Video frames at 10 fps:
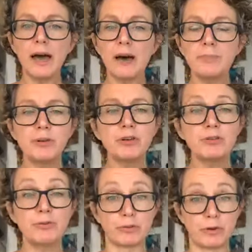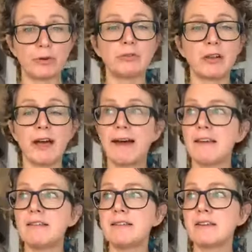beautiful
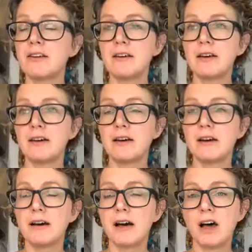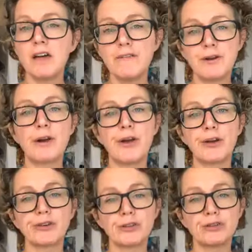and
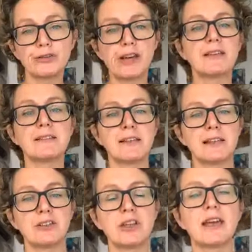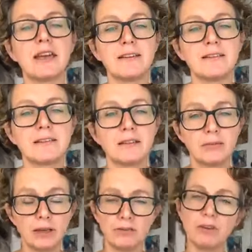overlooked straight stitch is.
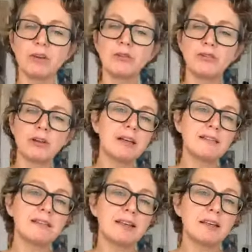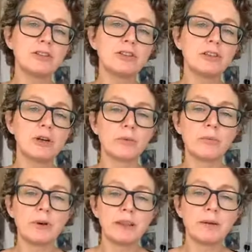If you use straight stitch
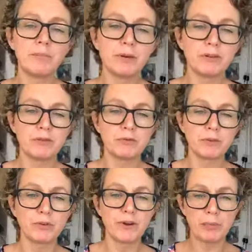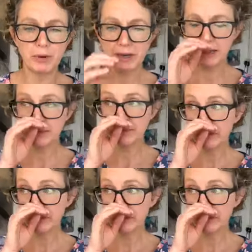with a beautiful fabric,